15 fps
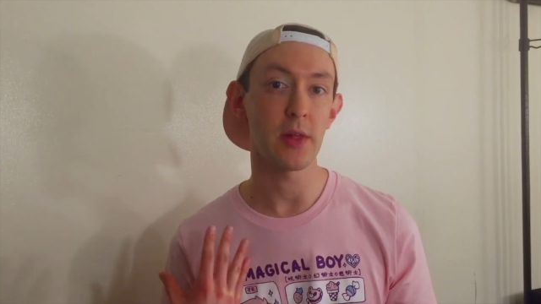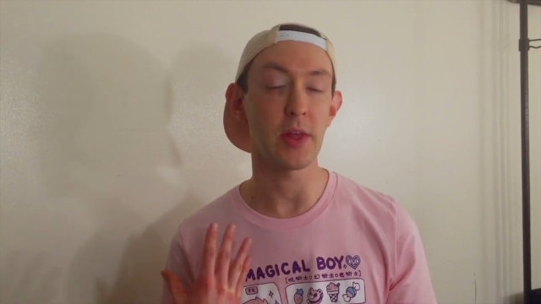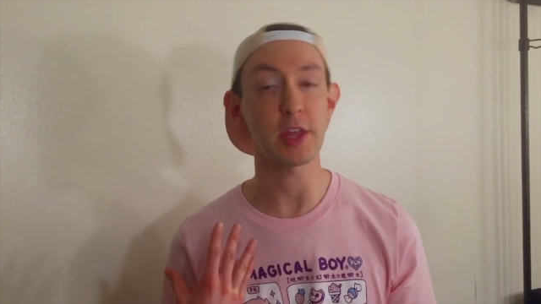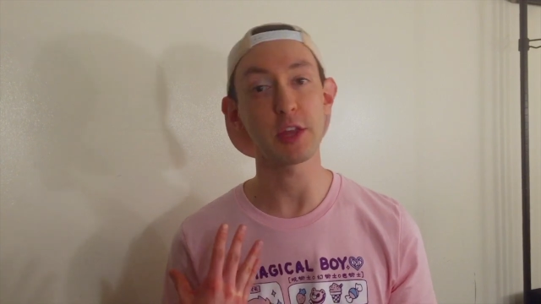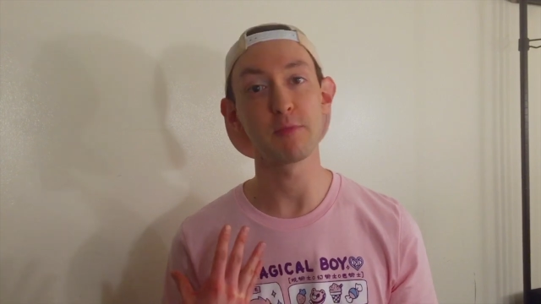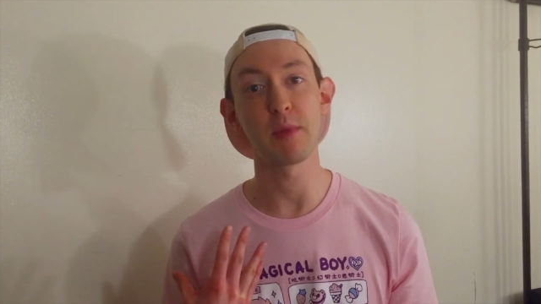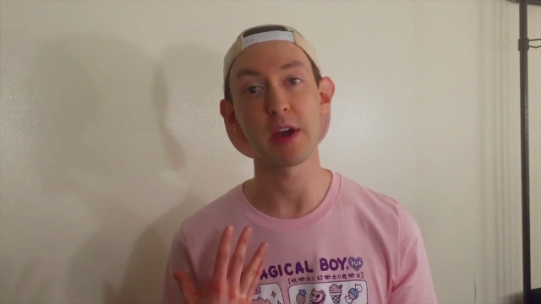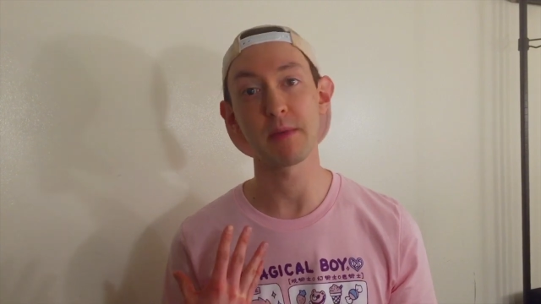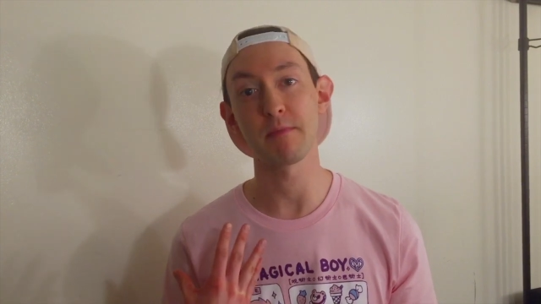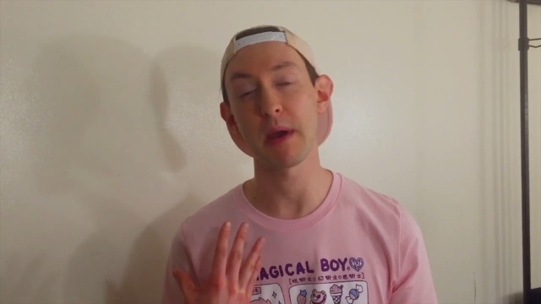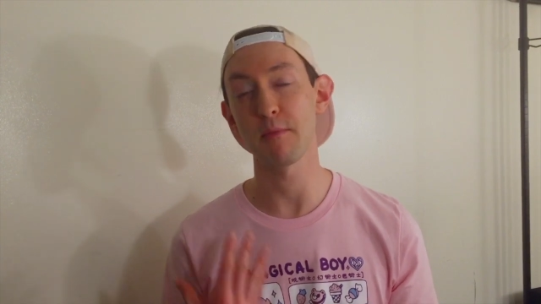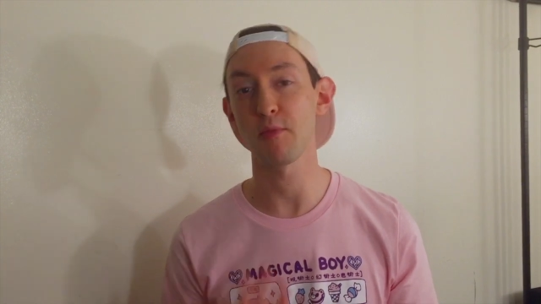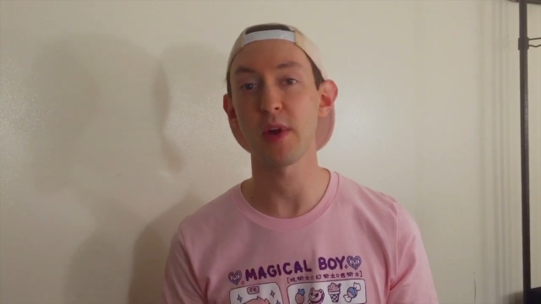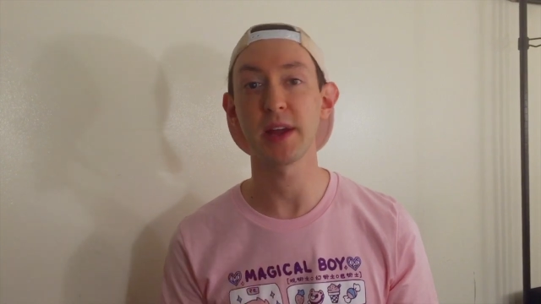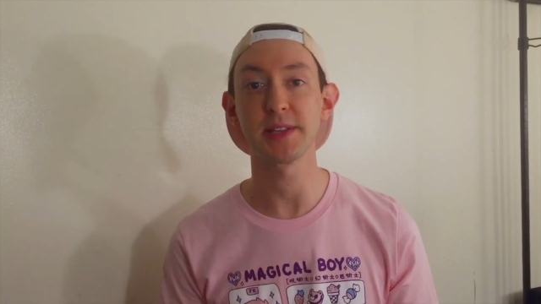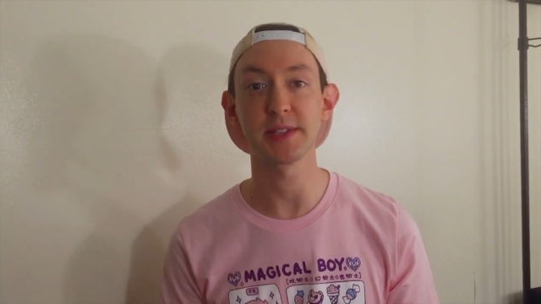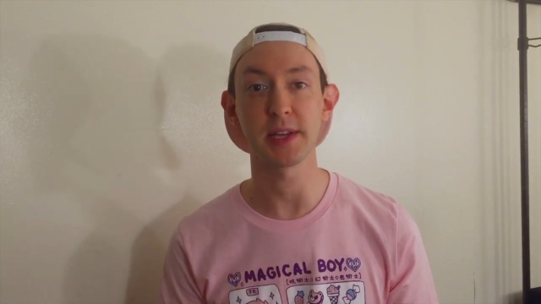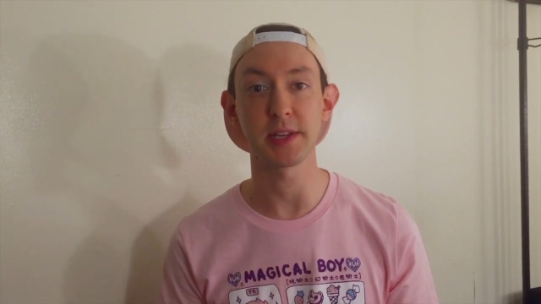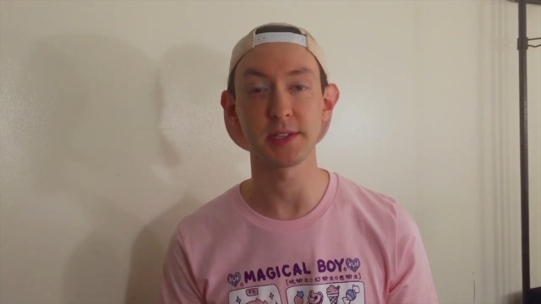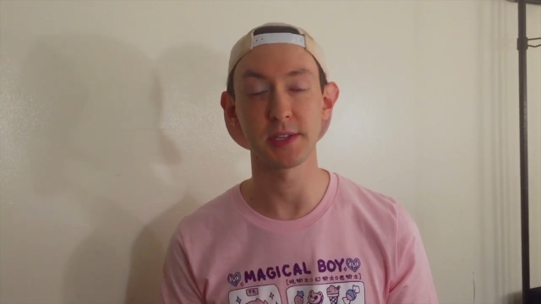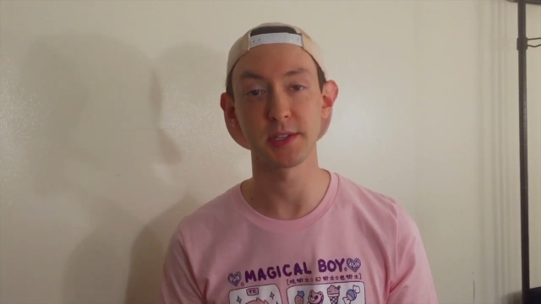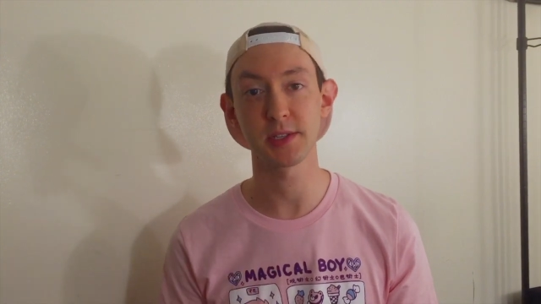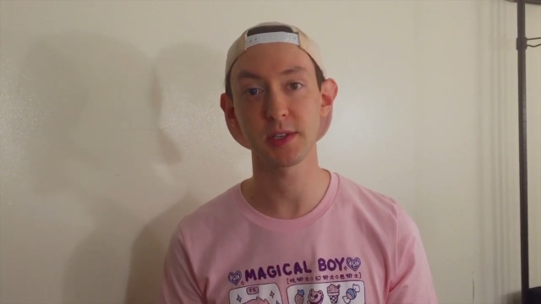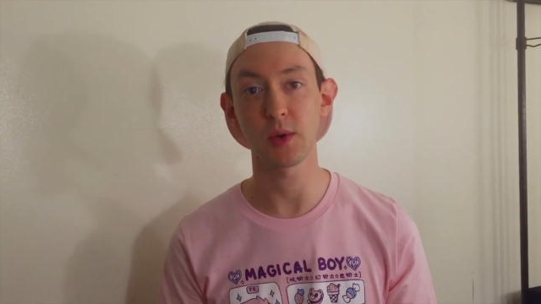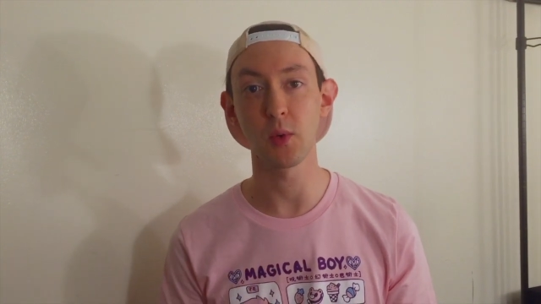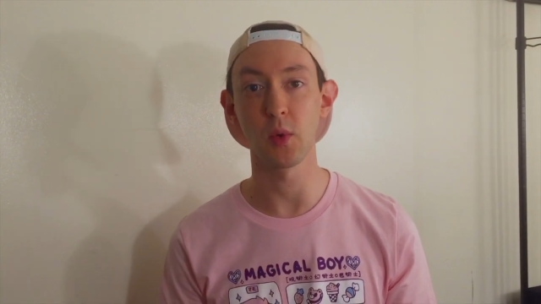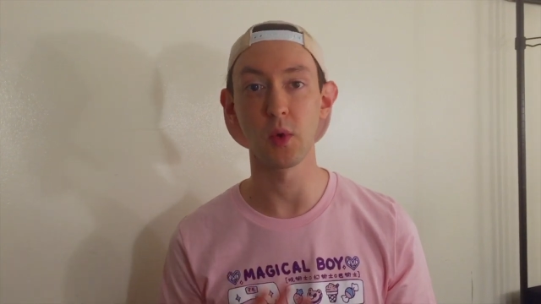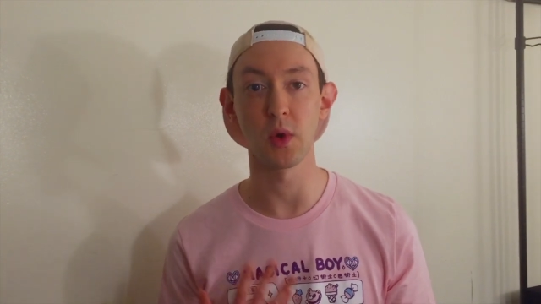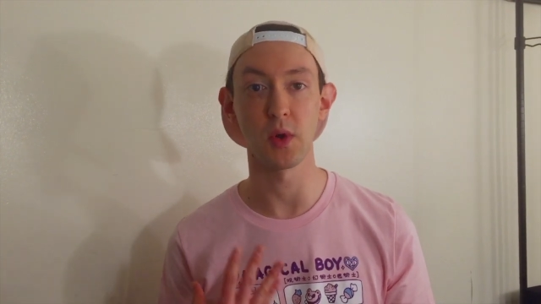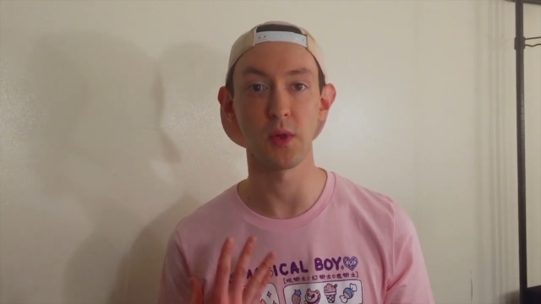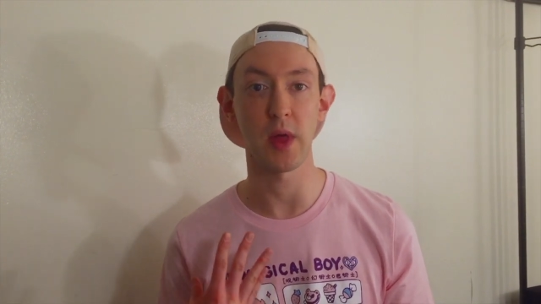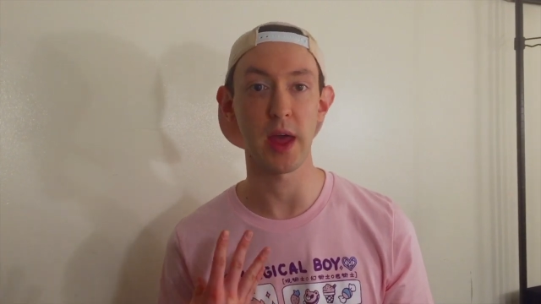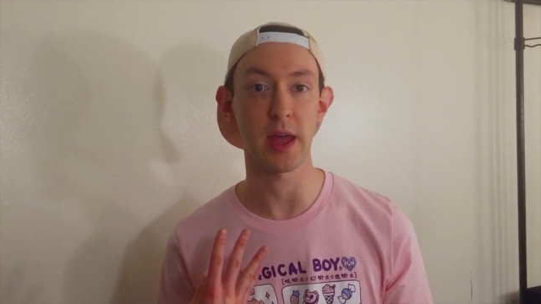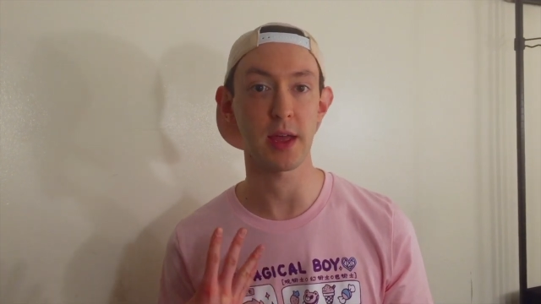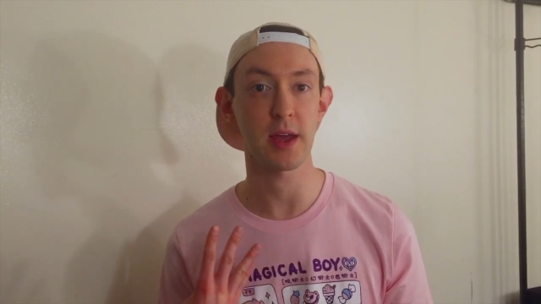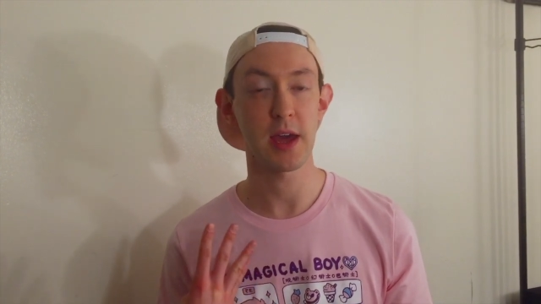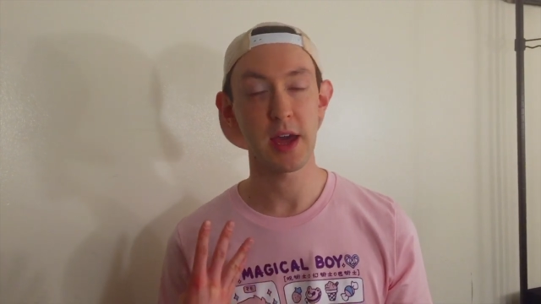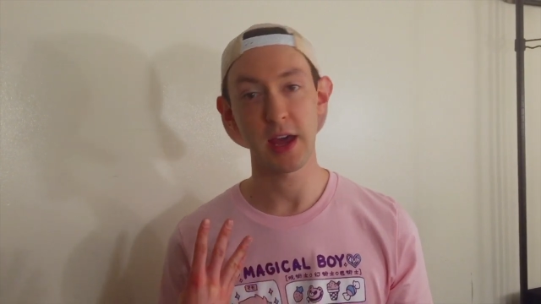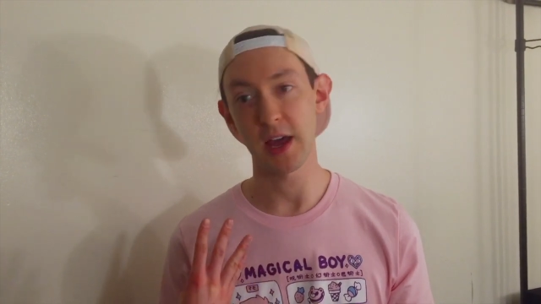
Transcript: Like you might memorize things in school, like